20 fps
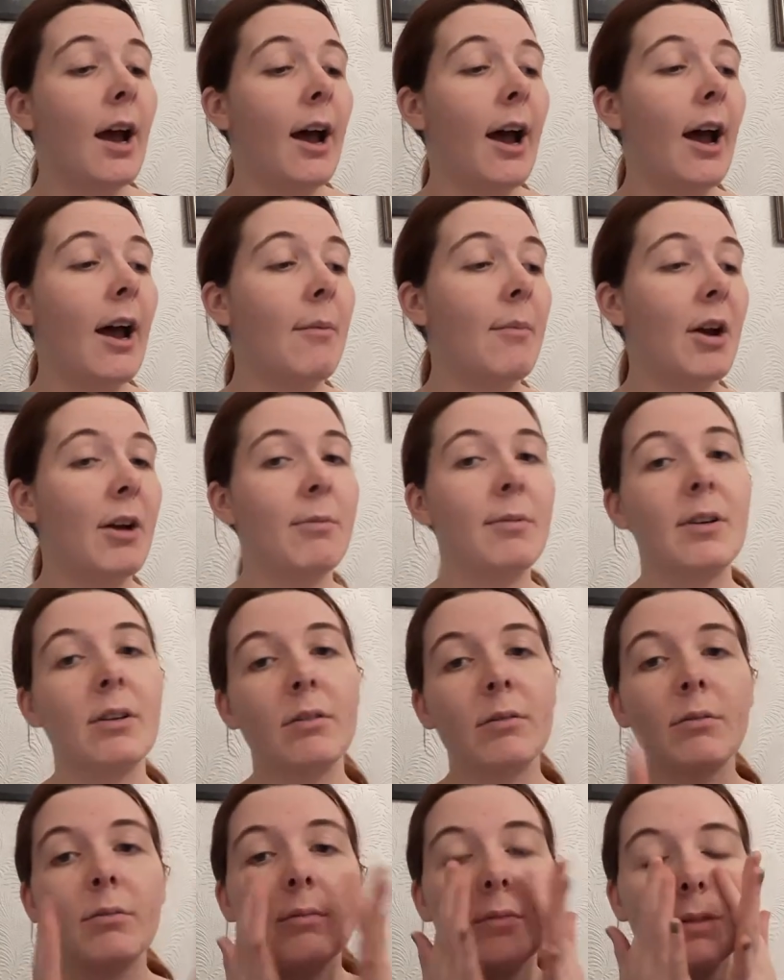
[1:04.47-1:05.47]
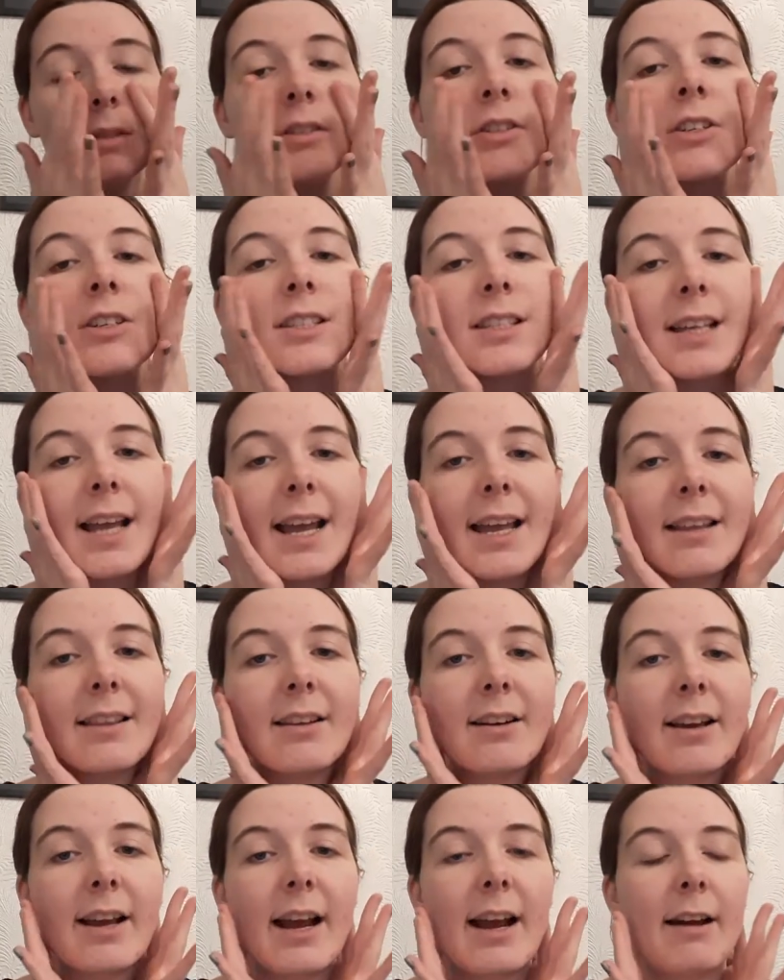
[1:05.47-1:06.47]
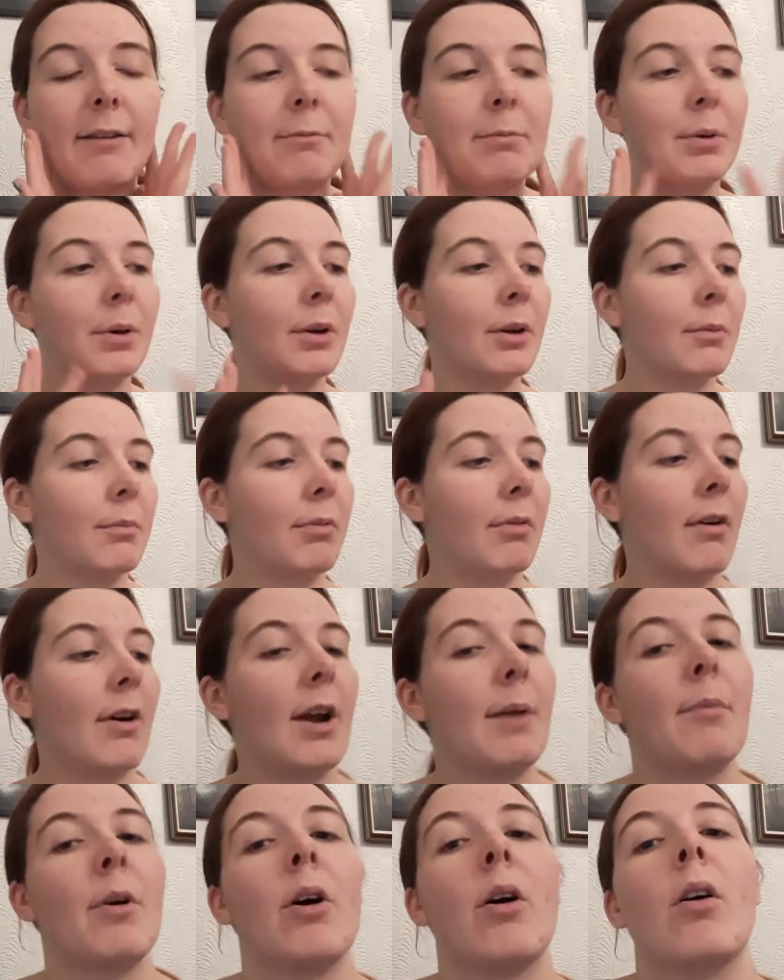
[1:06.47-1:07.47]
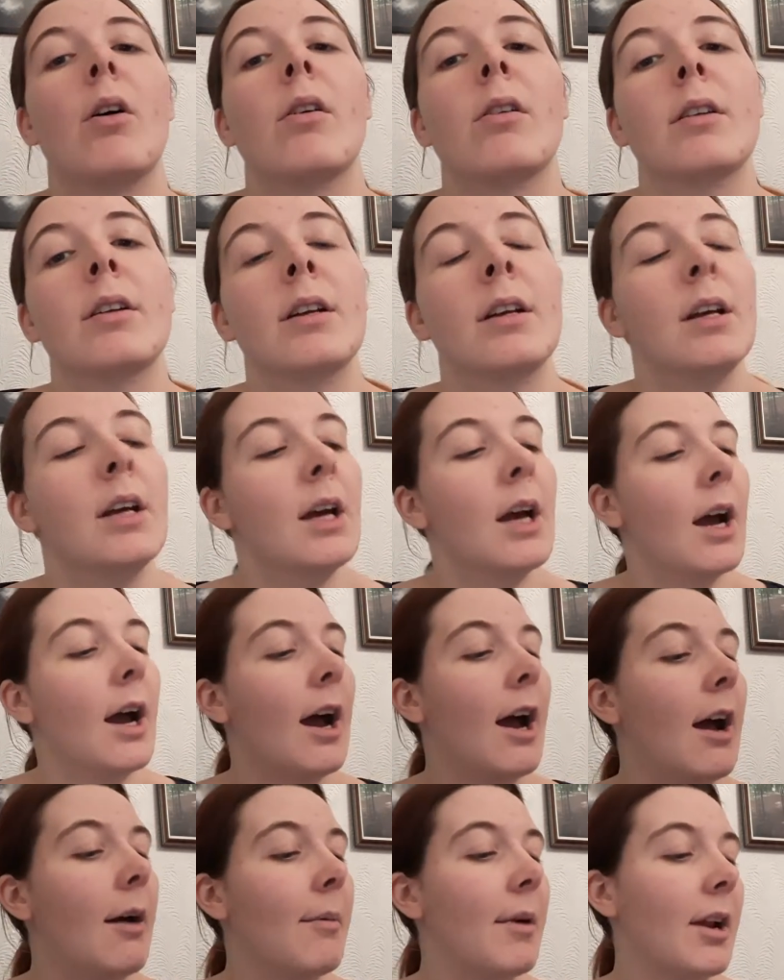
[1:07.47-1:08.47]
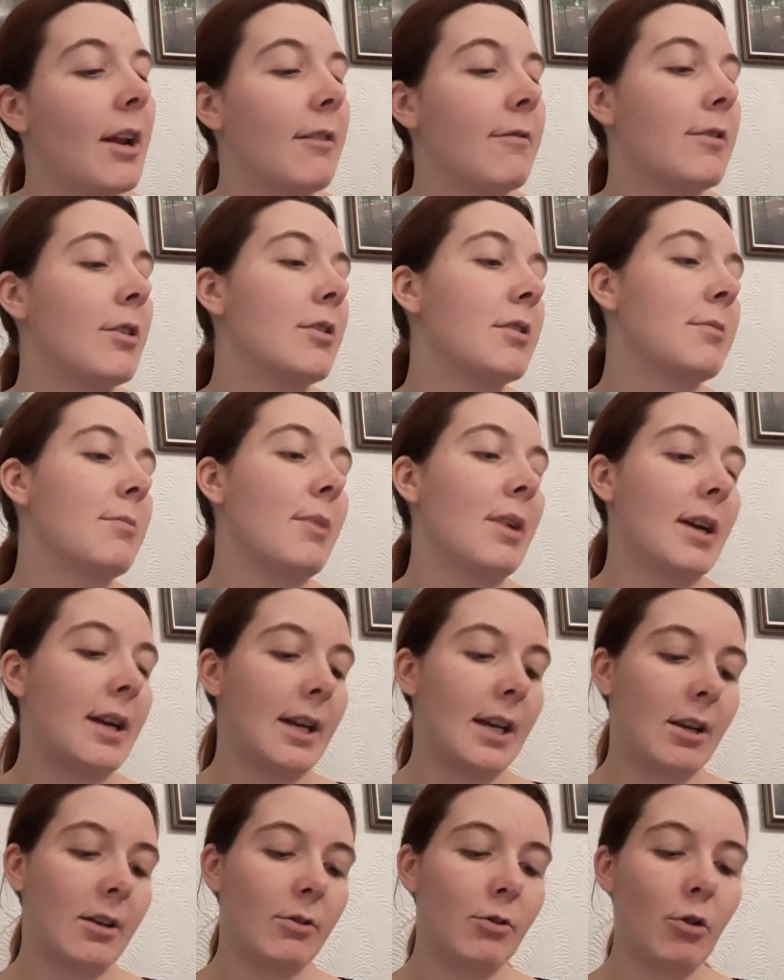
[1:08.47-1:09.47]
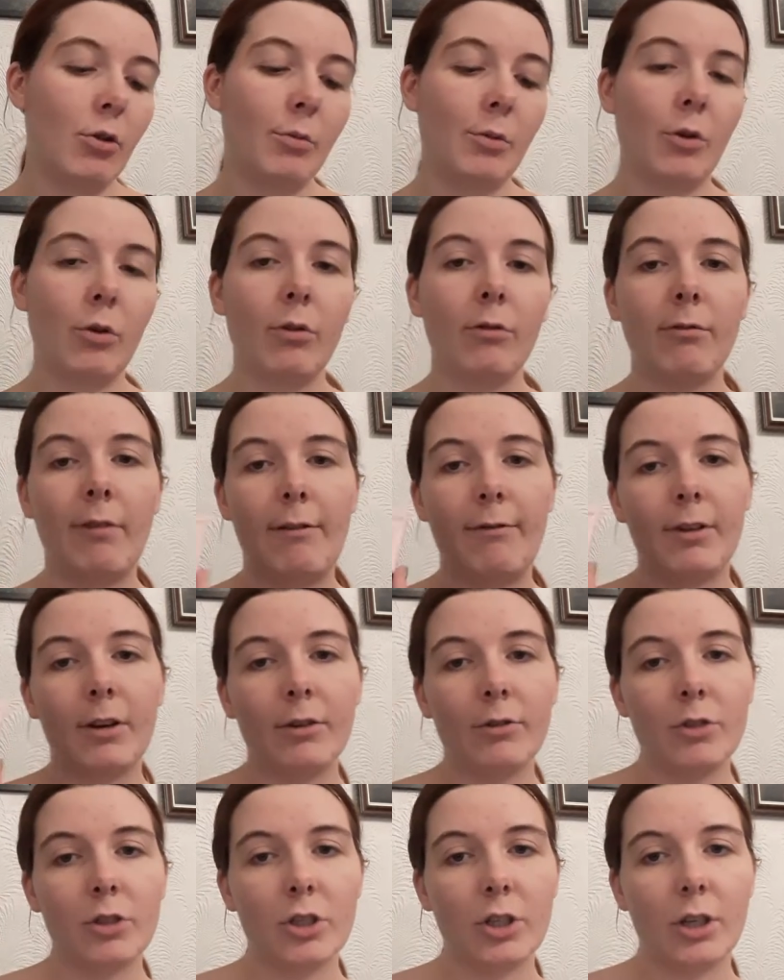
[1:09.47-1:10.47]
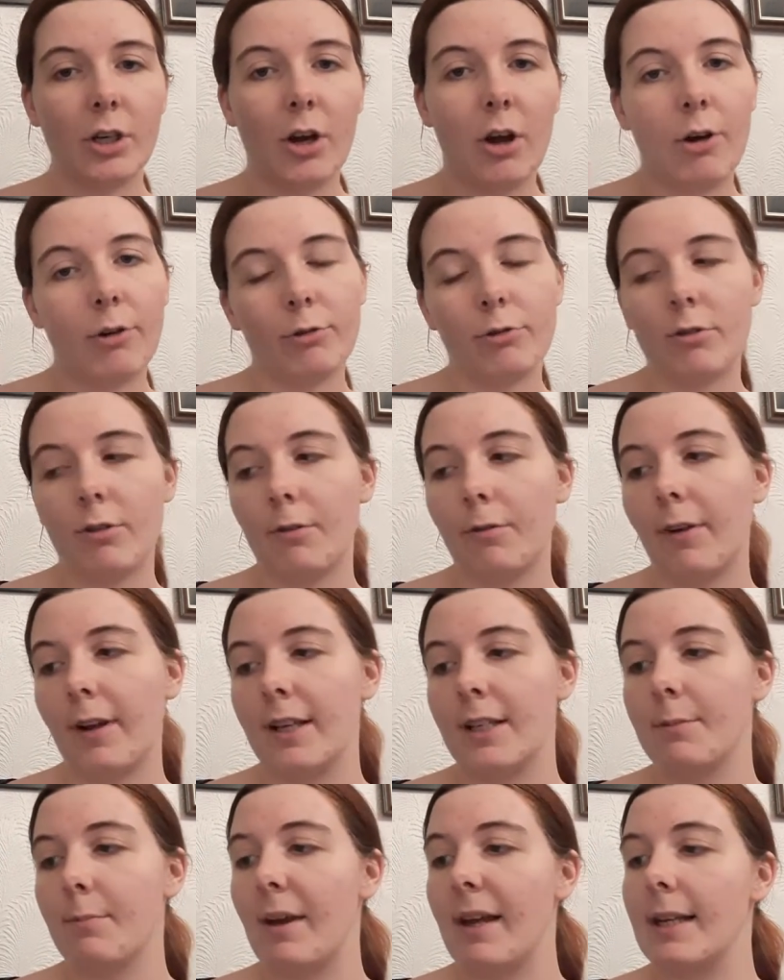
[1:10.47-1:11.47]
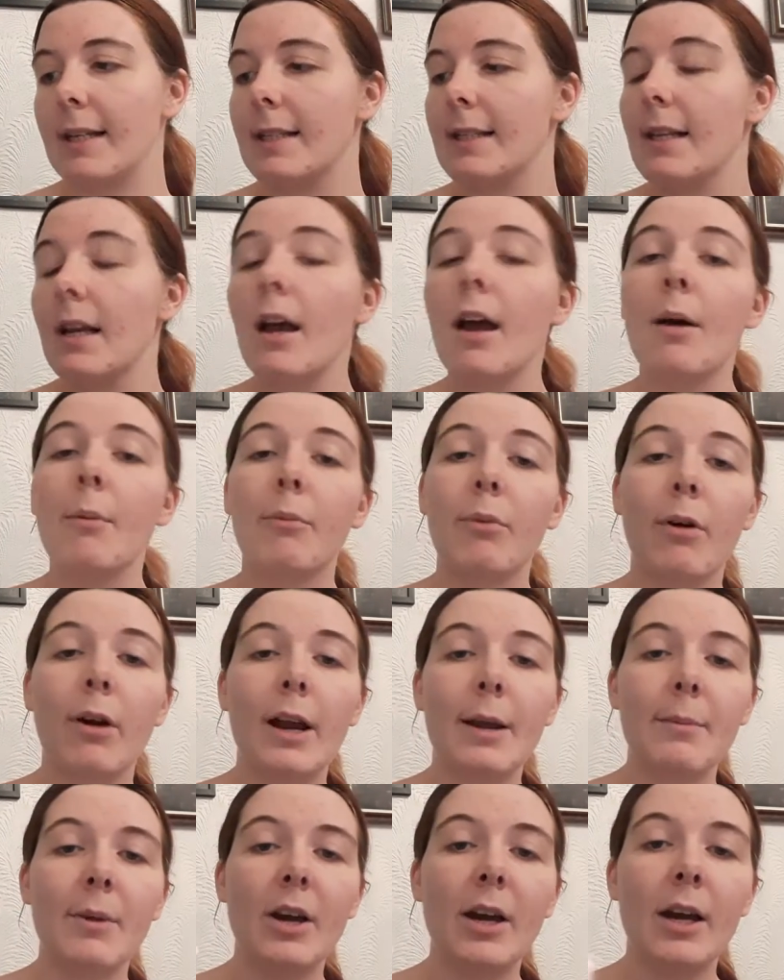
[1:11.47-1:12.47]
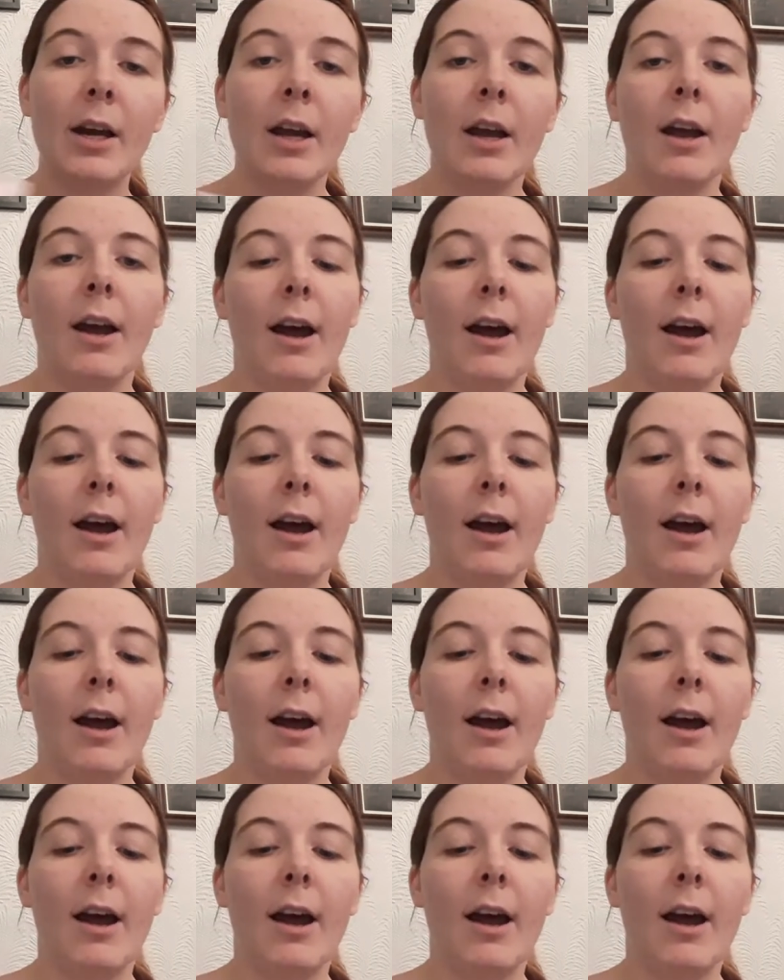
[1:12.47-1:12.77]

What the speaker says: I will just say that I have put primer on, and I've used my normal Revolution Ultra Face Base primer.